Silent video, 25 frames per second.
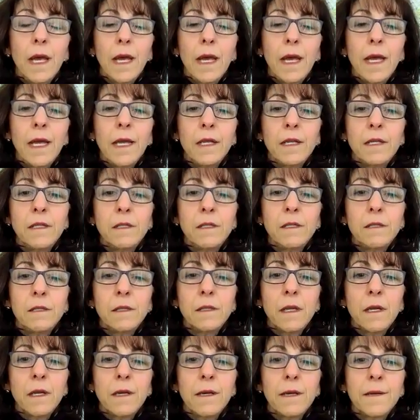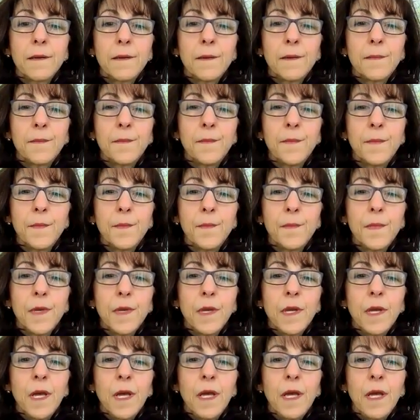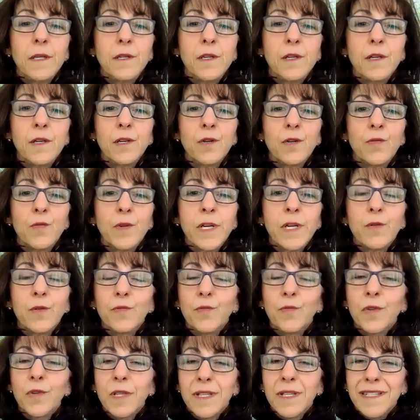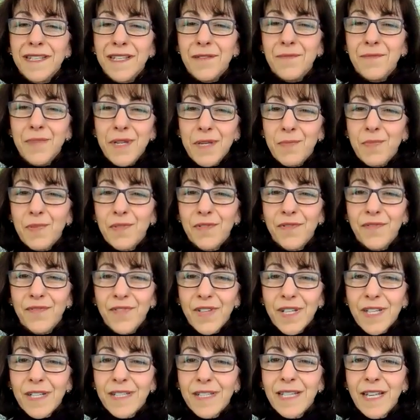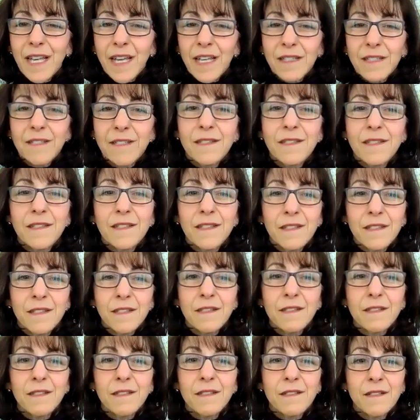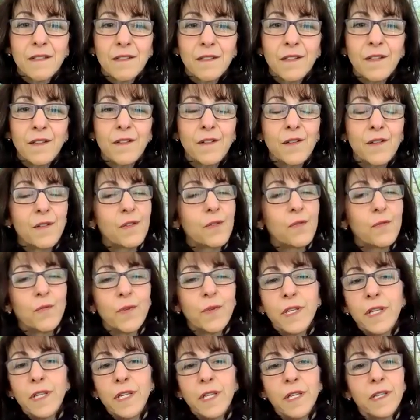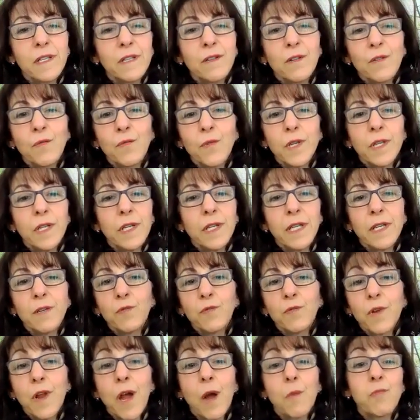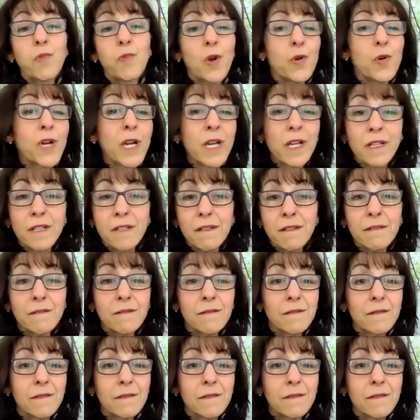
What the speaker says: And we don't really need people to fix us. We're not broken.